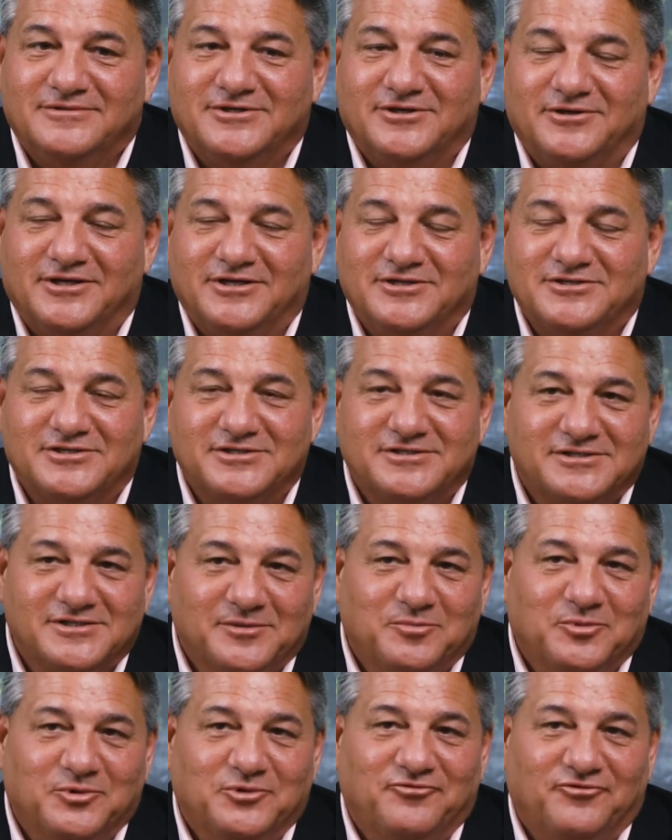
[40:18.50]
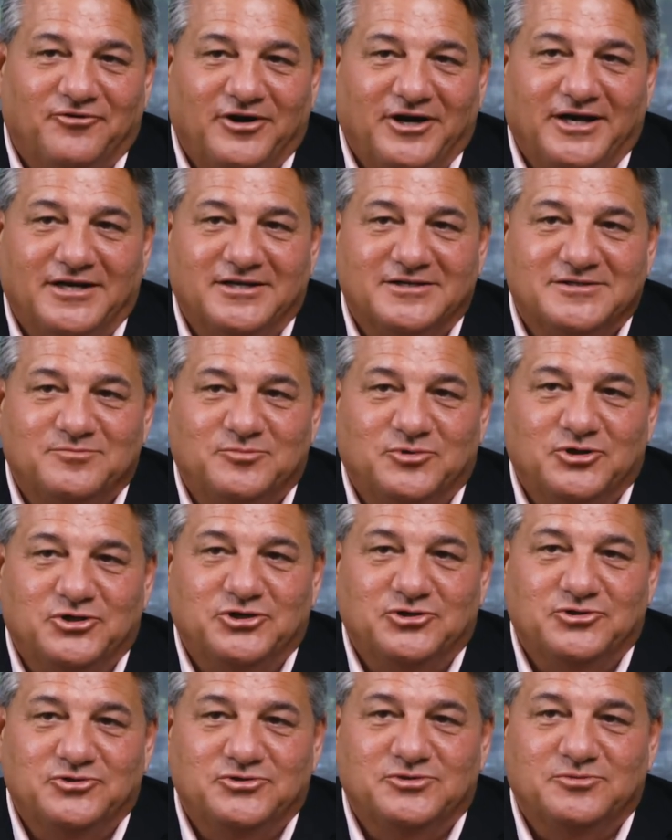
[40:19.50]
So it's a simple phrase
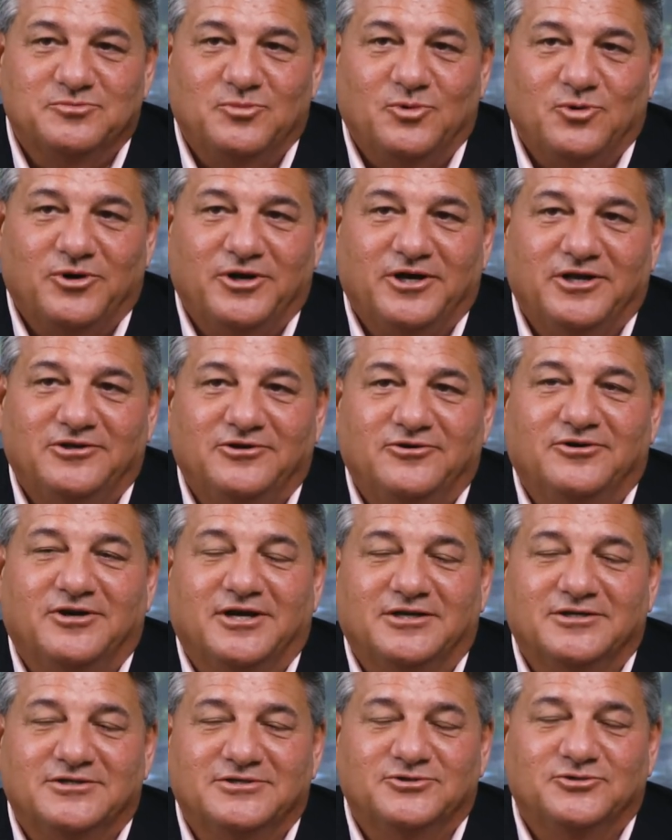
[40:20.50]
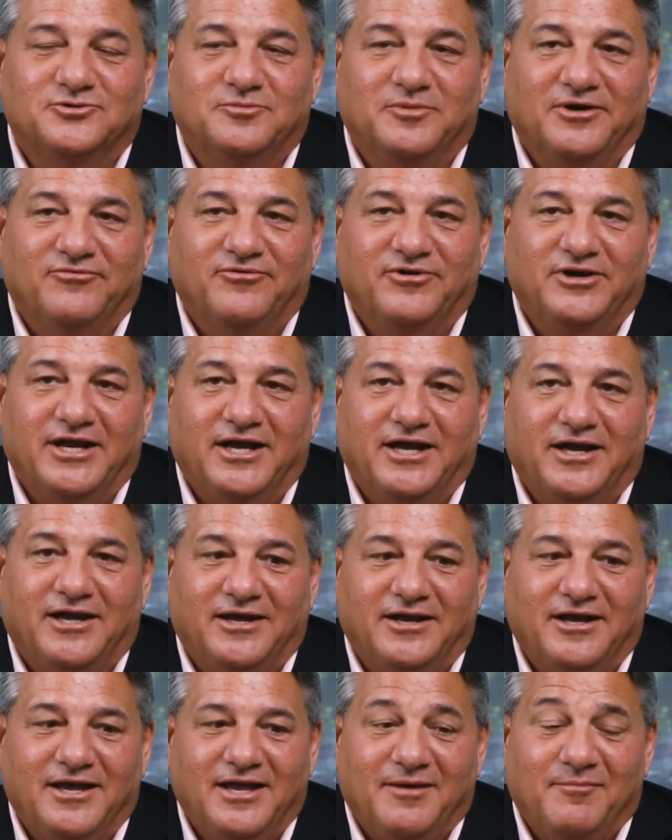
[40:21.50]
produce more than you consume every
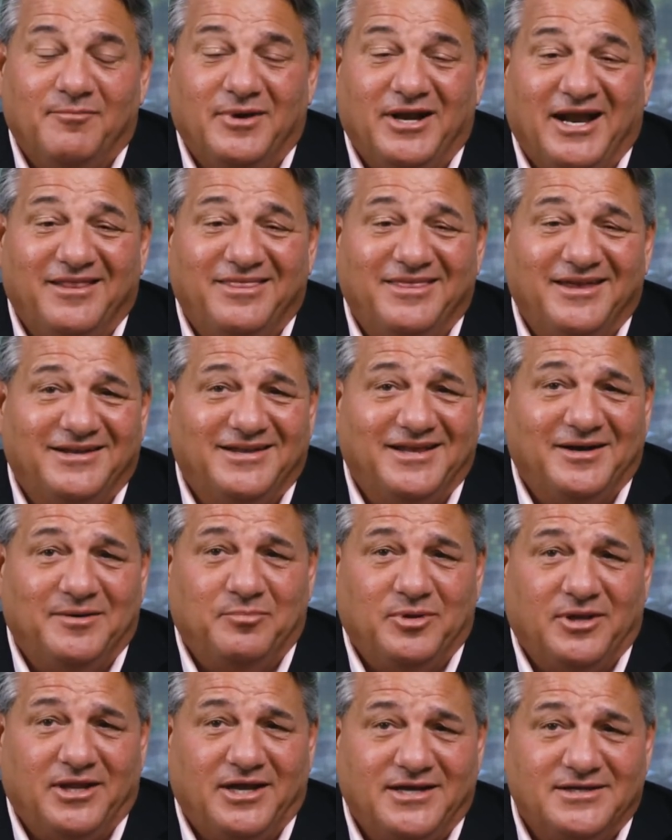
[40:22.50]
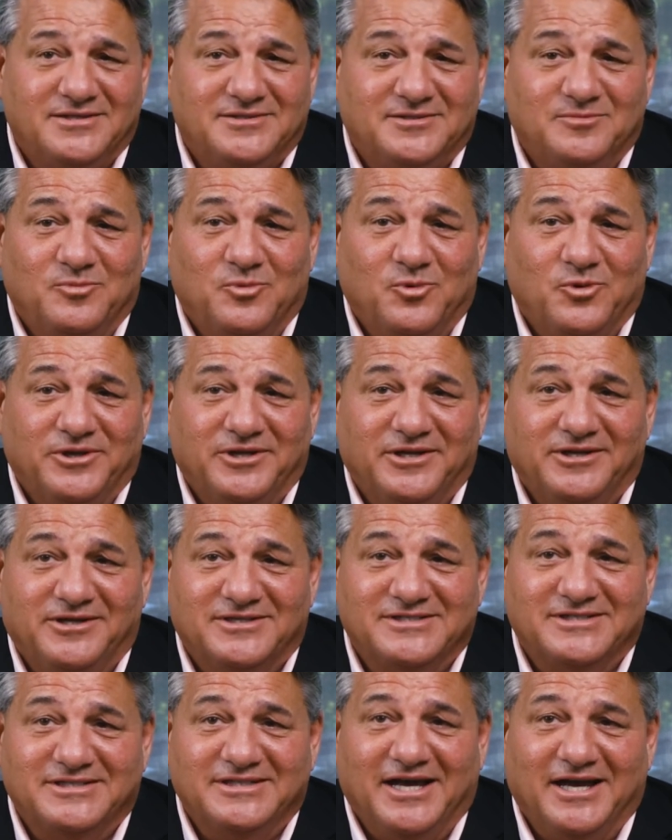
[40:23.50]
day. But I think that applies to more than
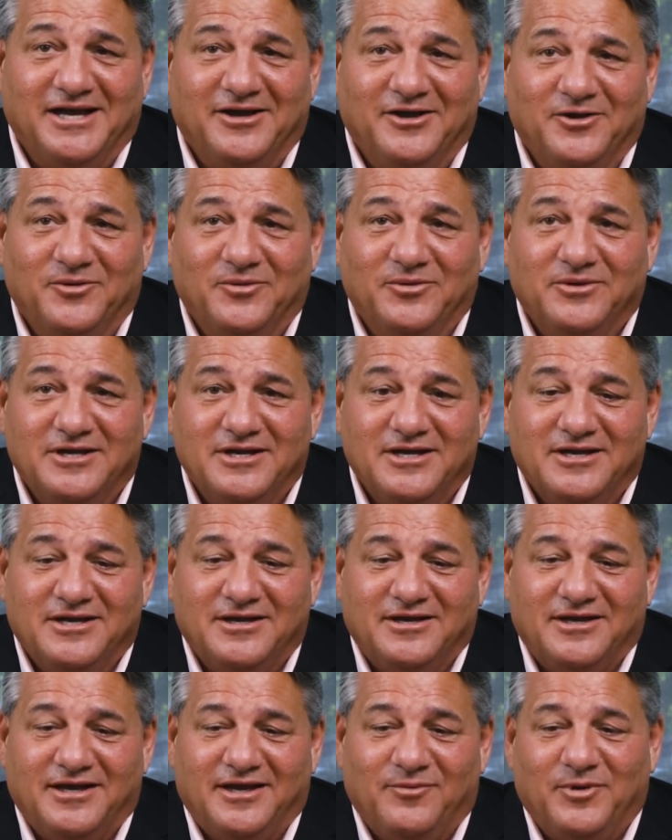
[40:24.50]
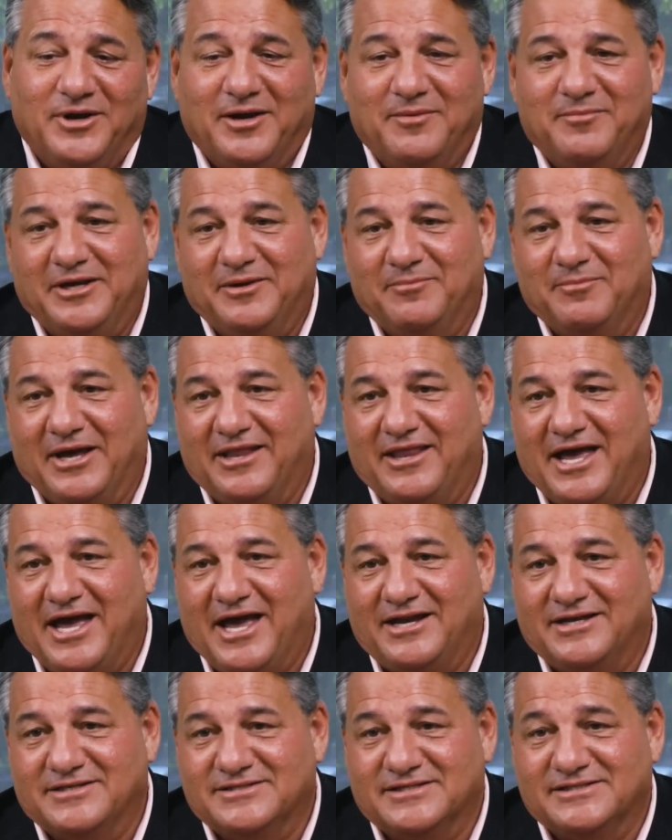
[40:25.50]
a CIO. And what I mean by
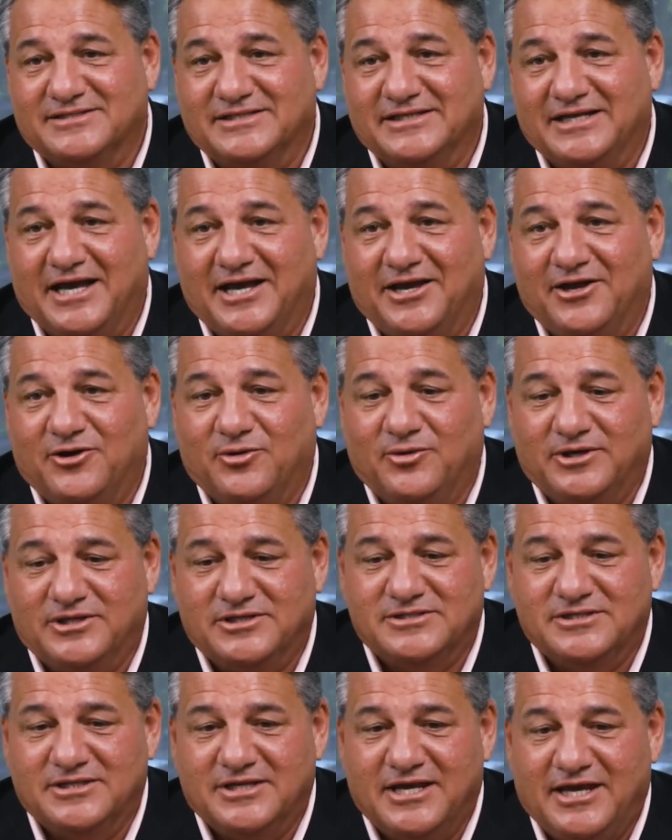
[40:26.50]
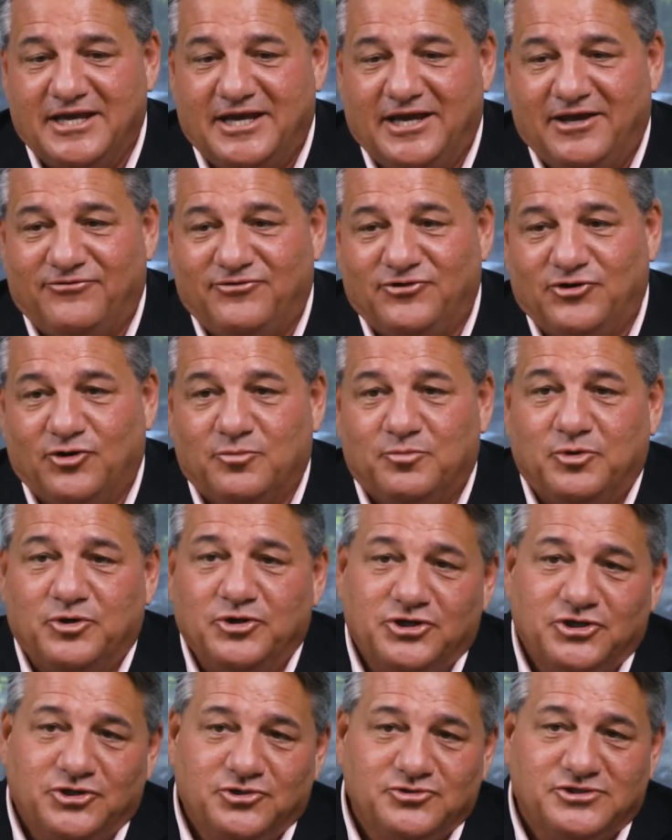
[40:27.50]
that as a CIO is if you're
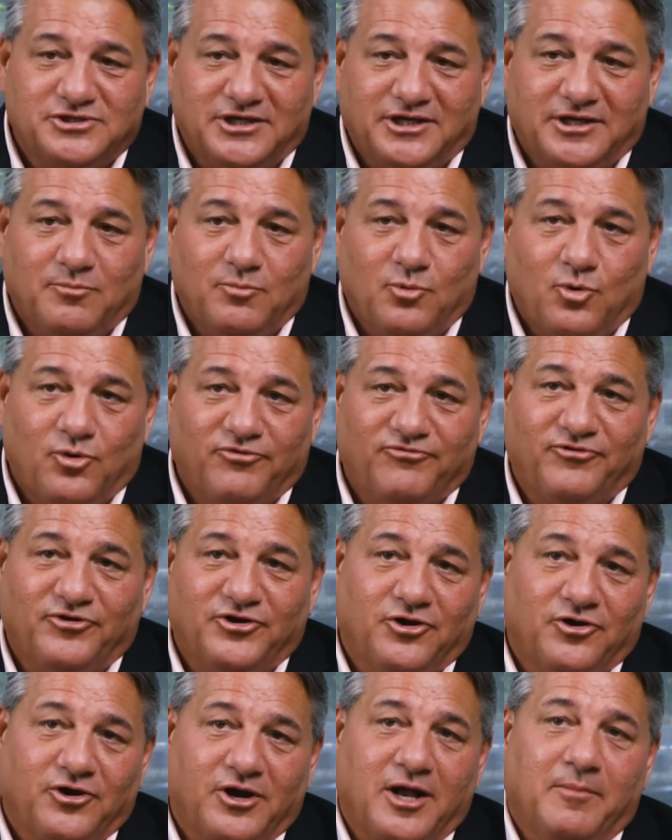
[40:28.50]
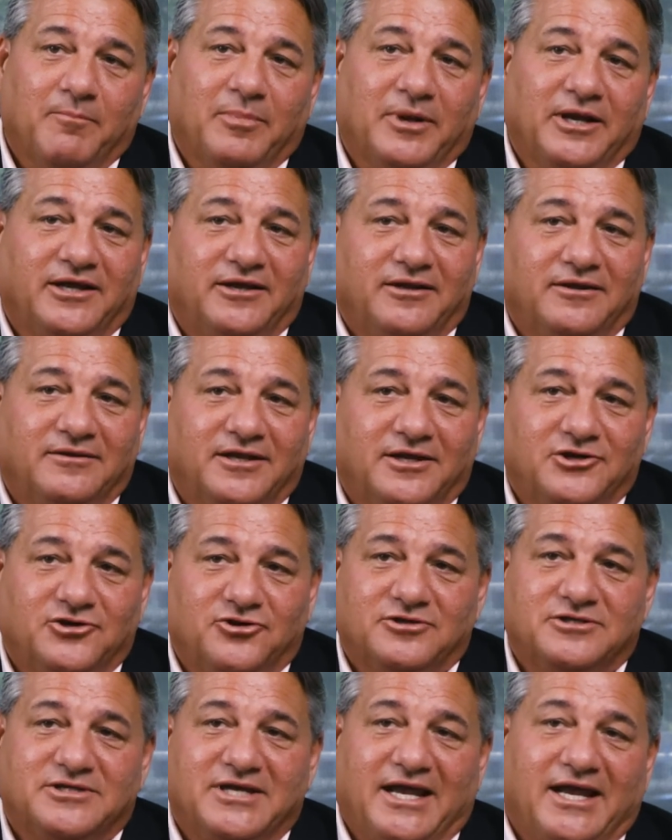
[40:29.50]
producing more for your company than
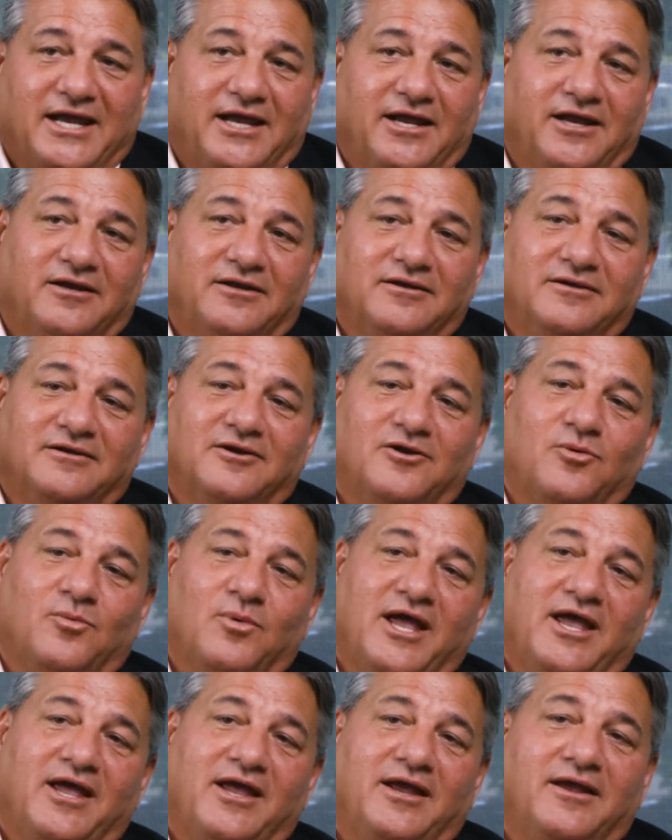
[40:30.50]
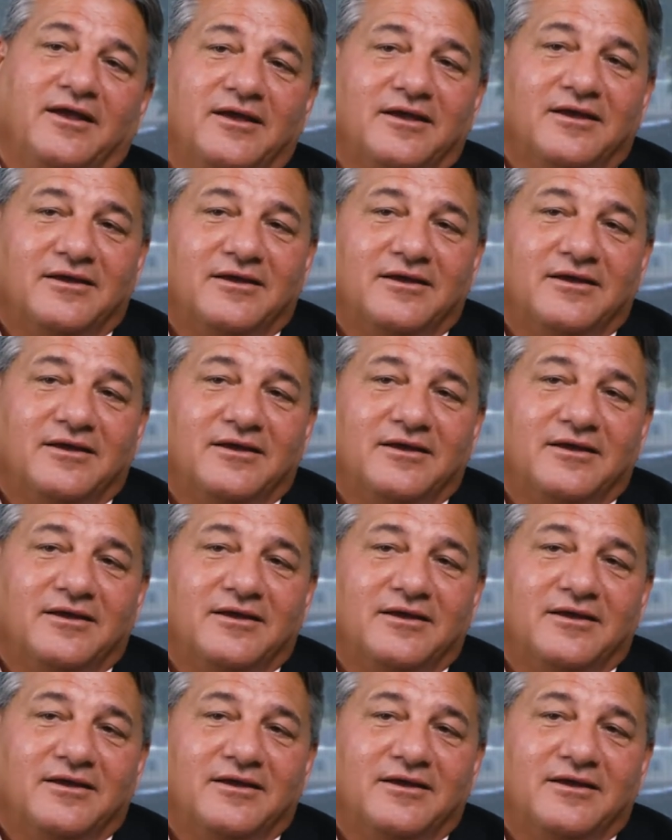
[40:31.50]
you're taking away,